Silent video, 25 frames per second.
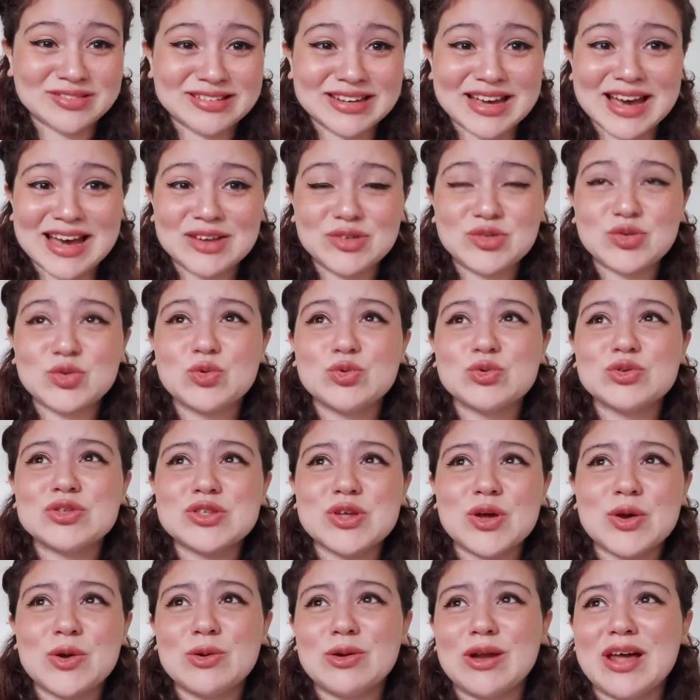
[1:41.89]
and
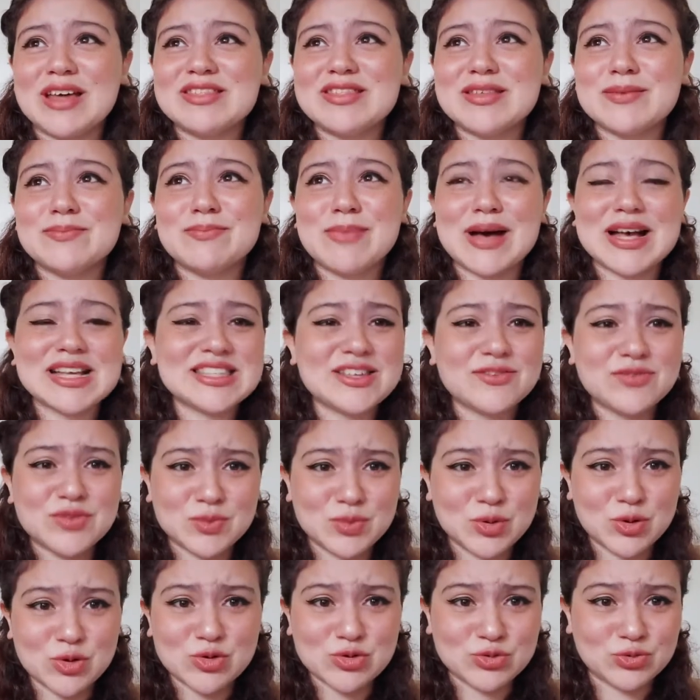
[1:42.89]
also like the massive
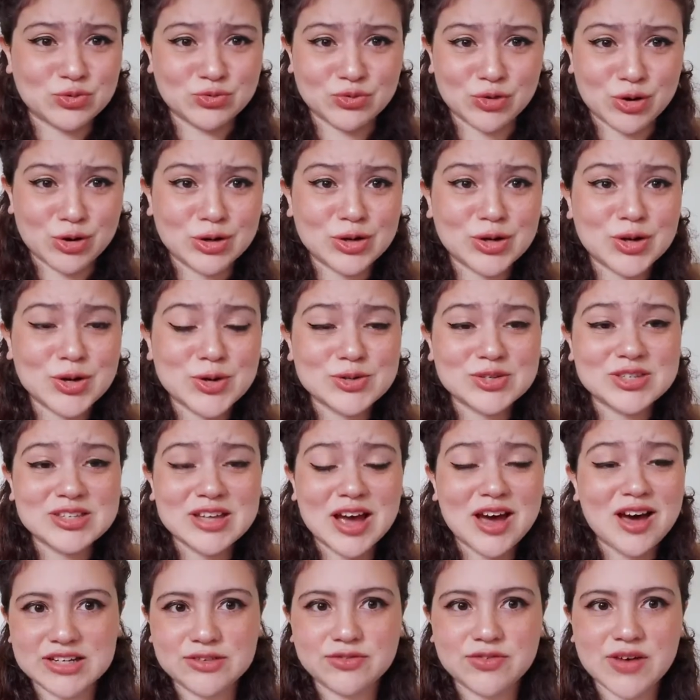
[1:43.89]
emotional roller coaster.
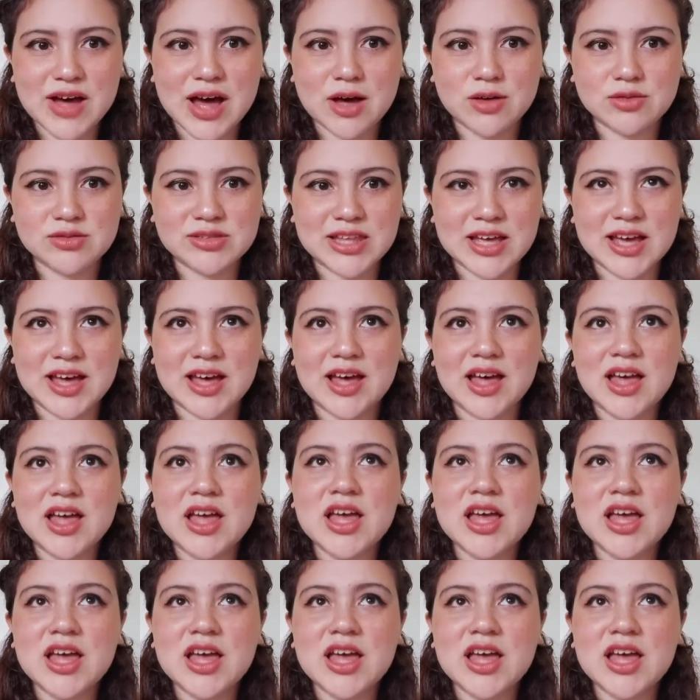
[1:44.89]
I found that